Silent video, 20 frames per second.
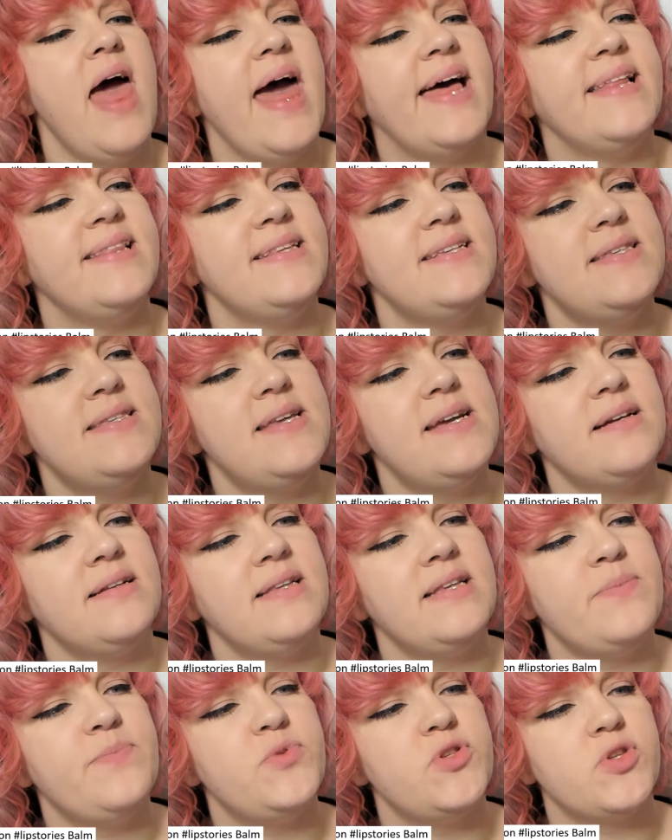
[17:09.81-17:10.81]
And this is their
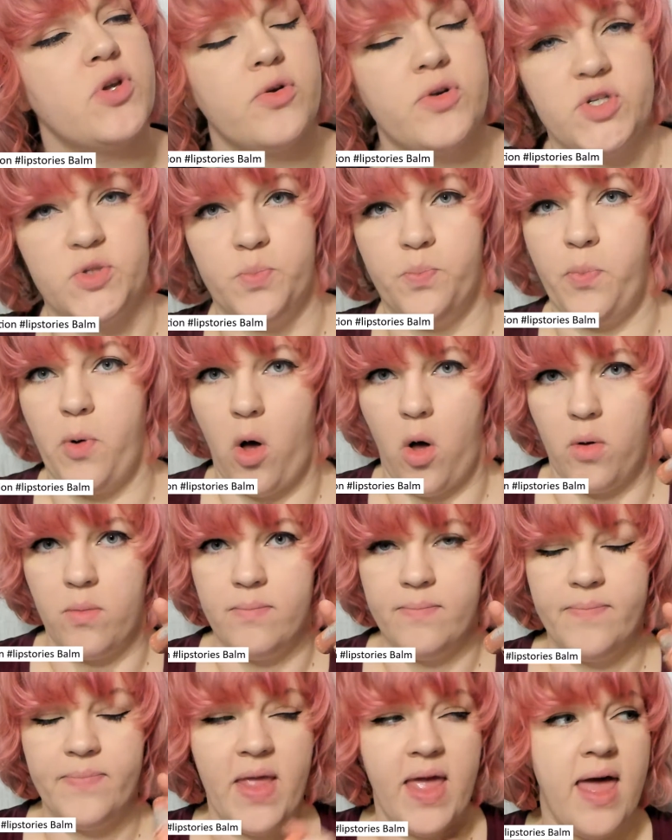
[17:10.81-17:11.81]
Lipstories
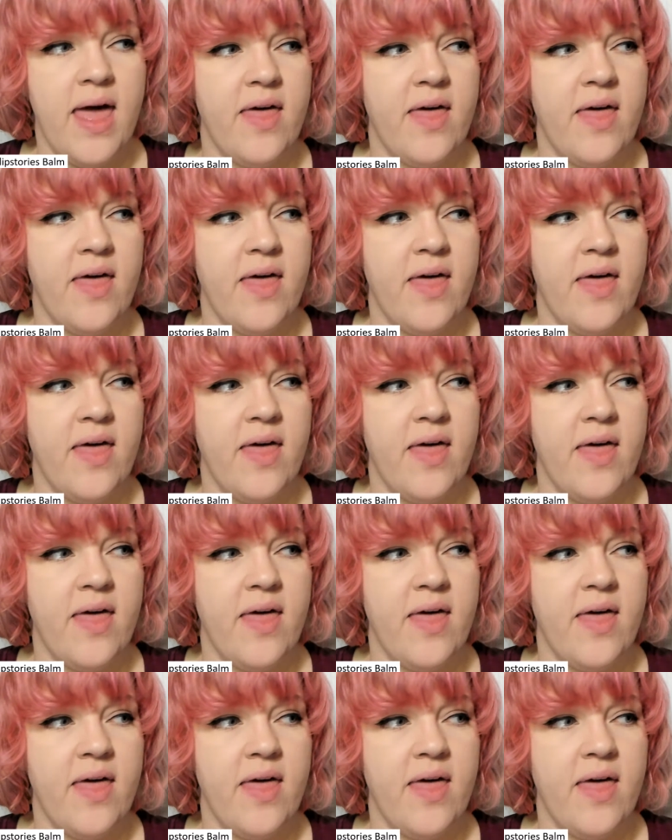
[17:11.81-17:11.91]
Balm.